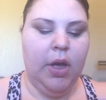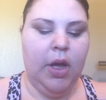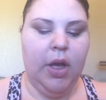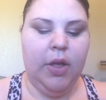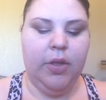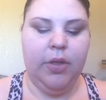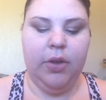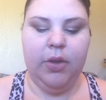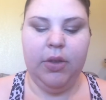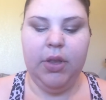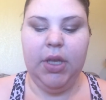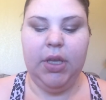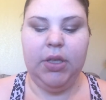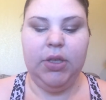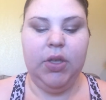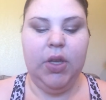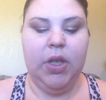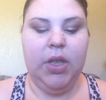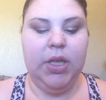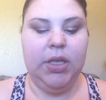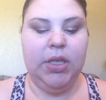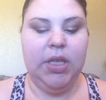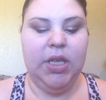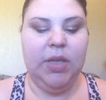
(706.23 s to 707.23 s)
other thing. So
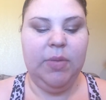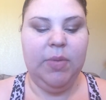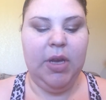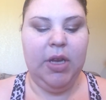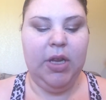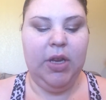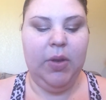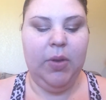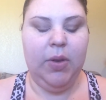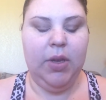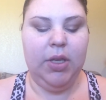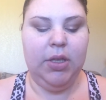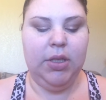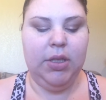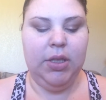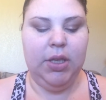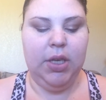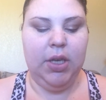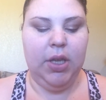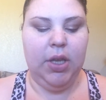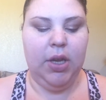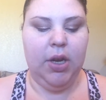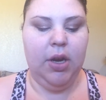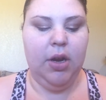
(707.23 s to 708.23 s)
this is my new
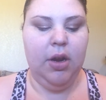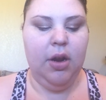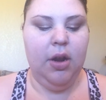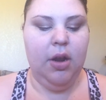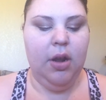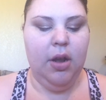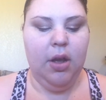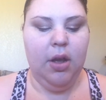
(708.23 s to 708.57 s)
concealer.